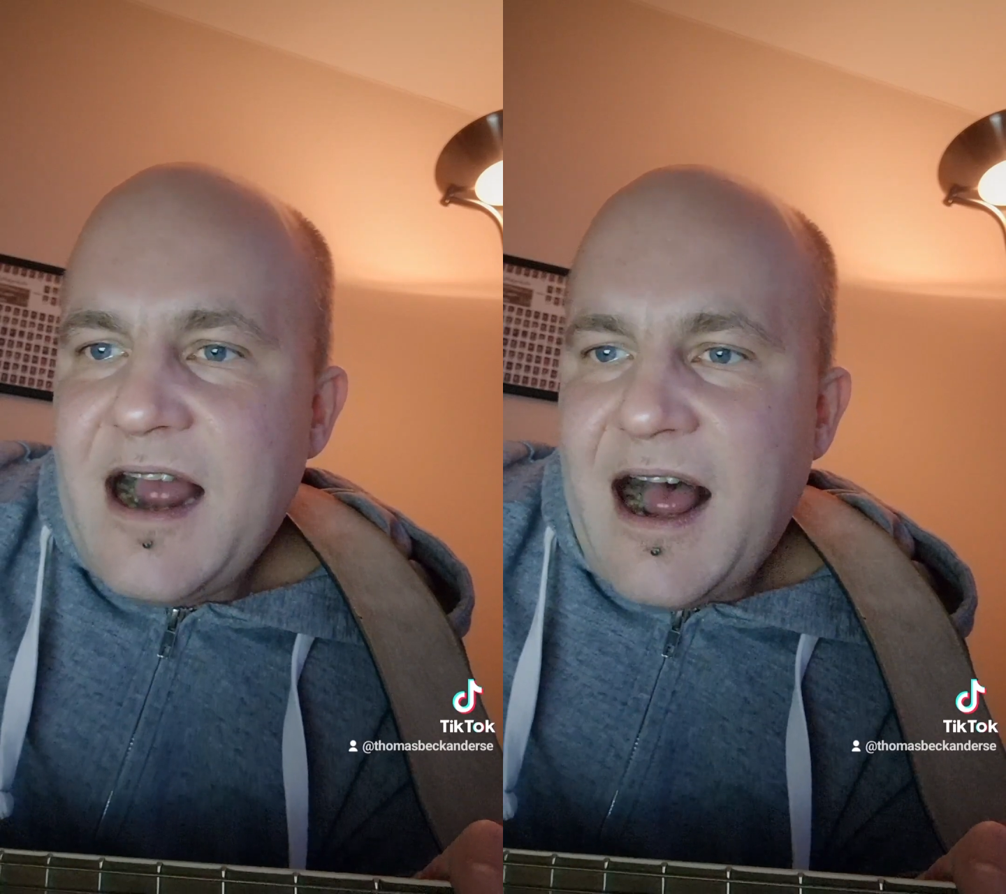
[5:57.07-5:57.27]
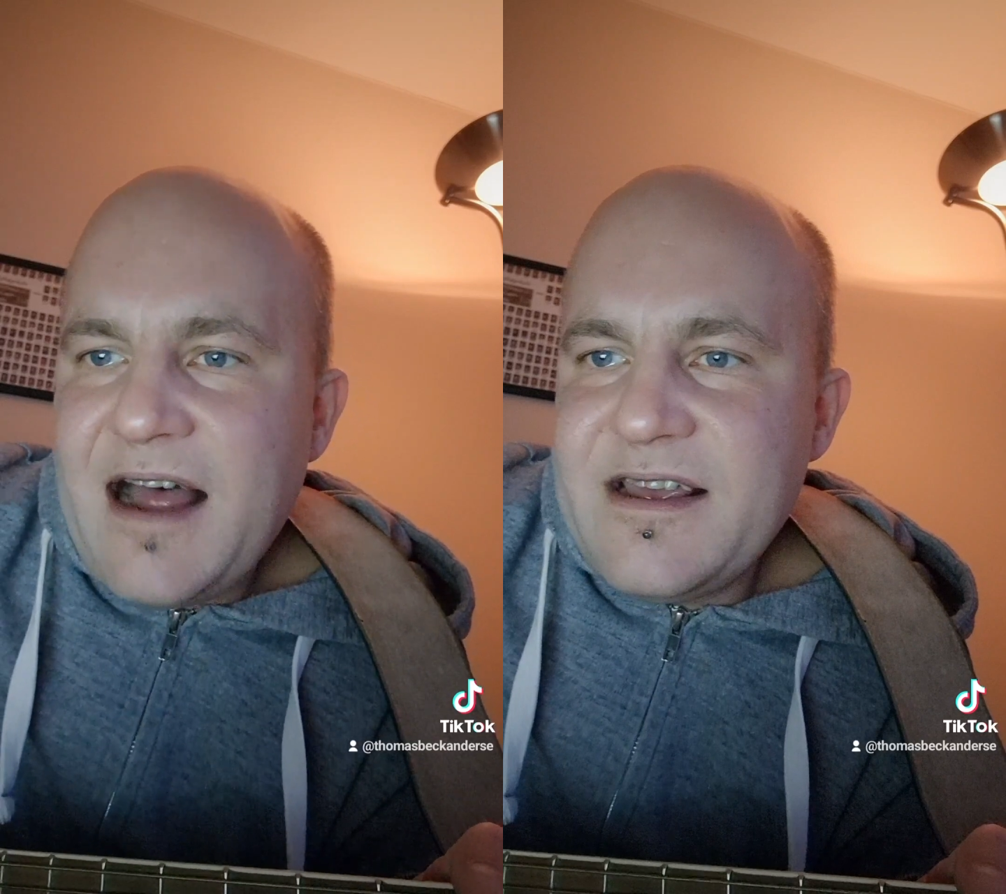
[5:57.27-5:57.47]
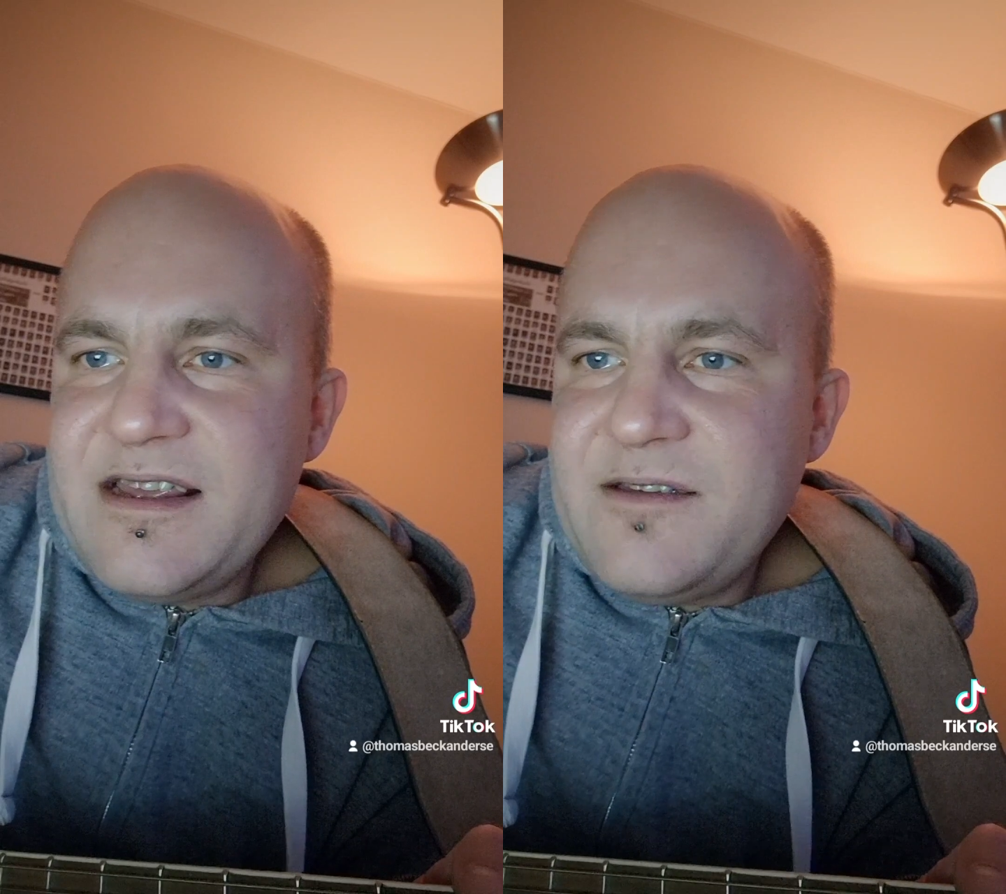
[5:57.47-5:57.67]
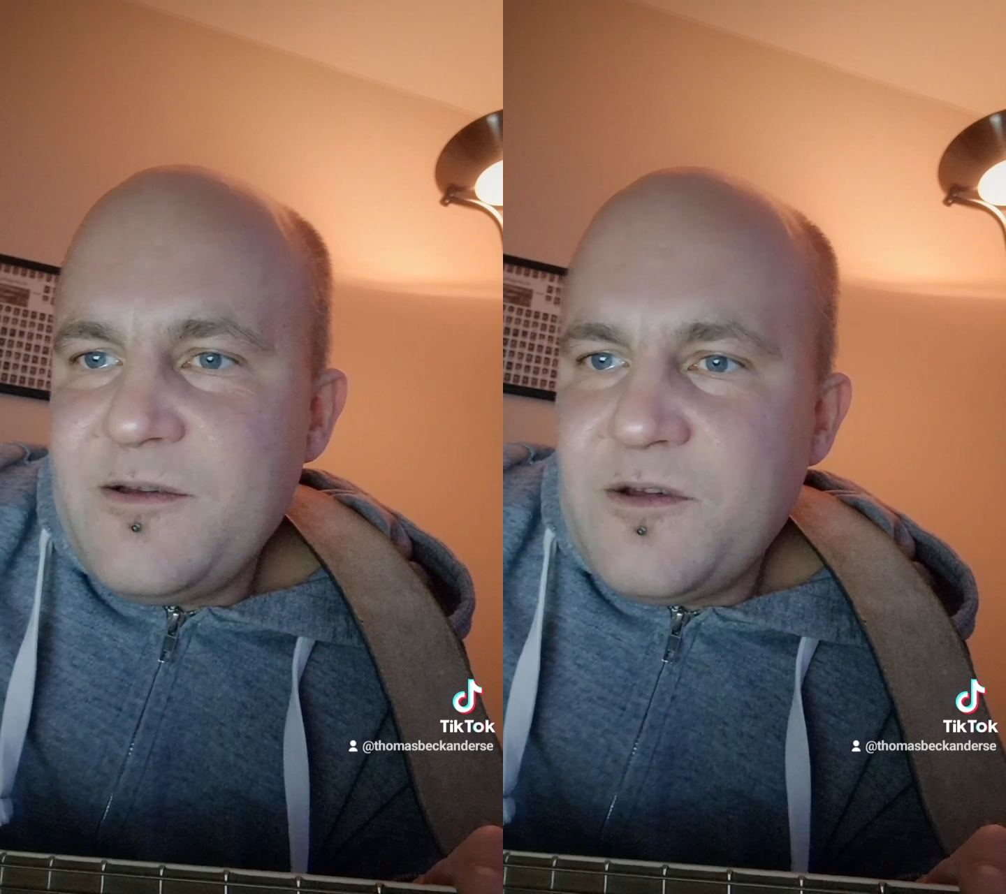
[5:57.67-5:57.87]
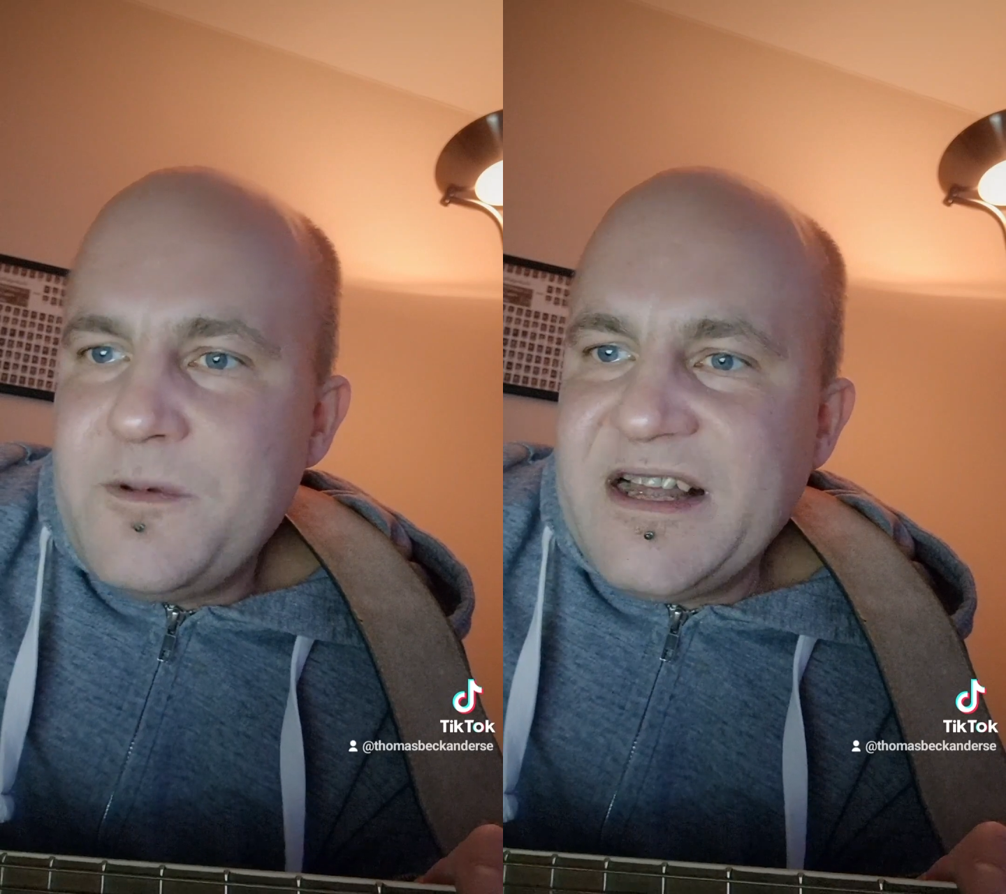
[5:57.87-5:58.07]
I
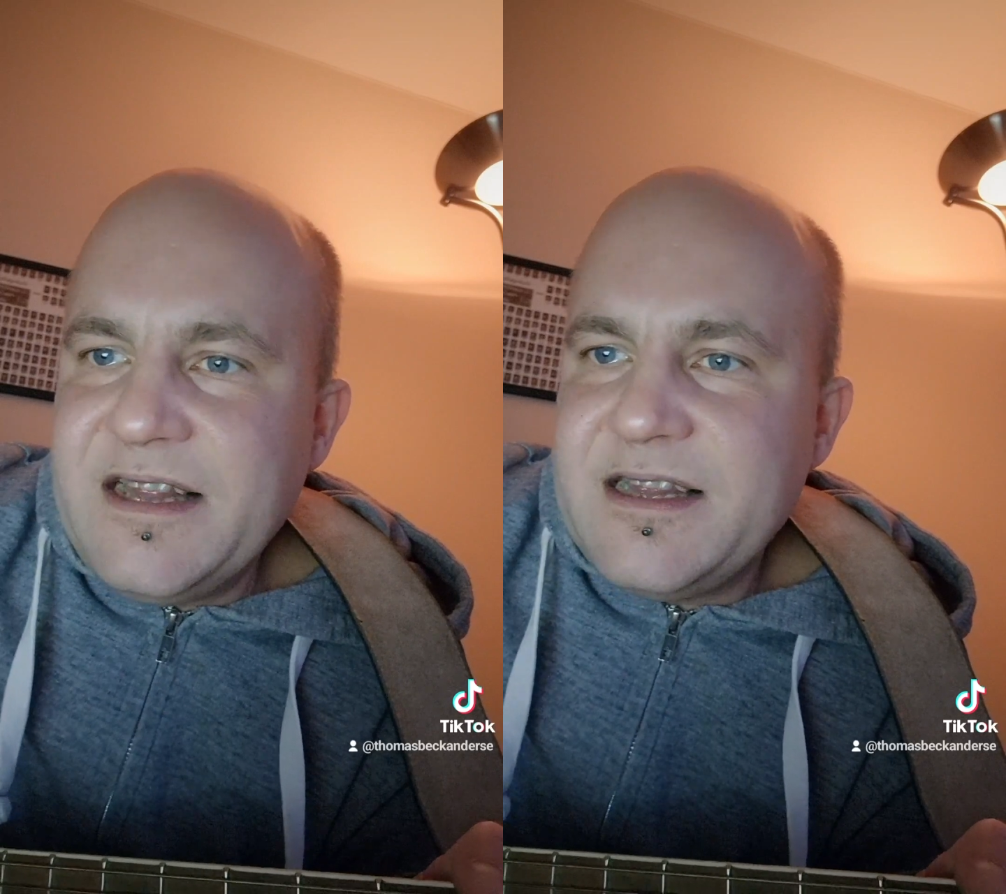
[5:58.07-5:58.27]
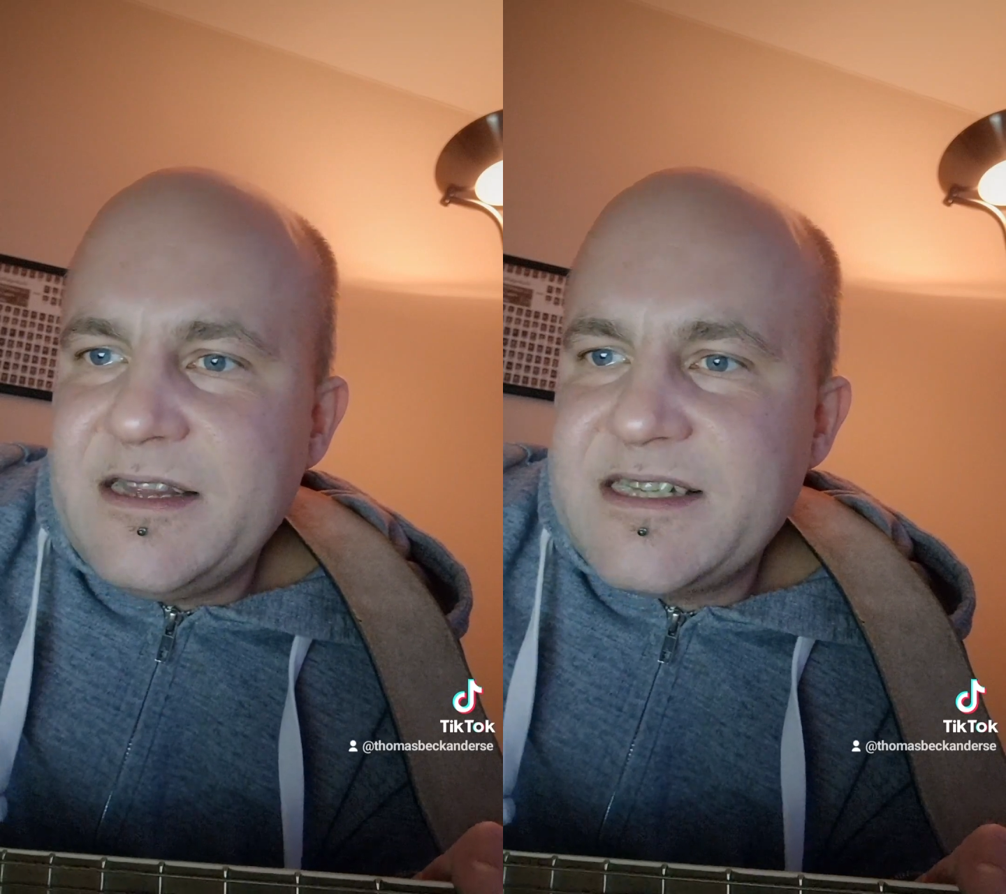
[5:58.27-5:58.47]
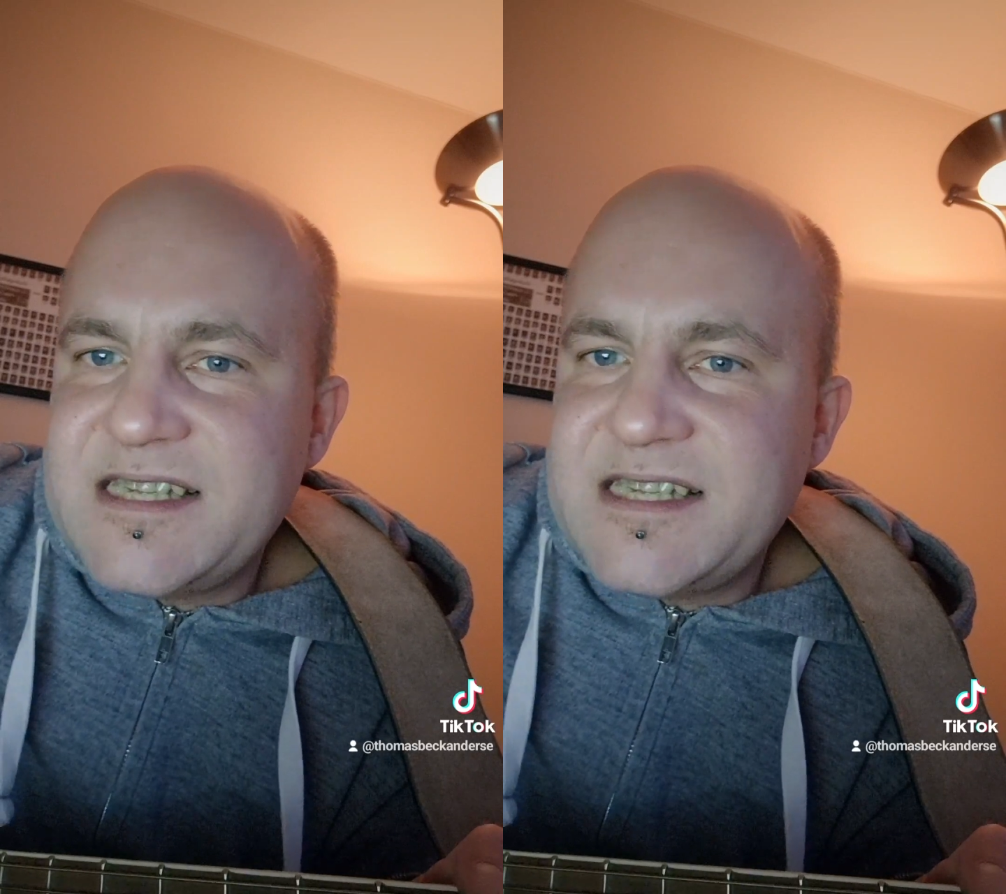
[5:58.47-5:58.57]
will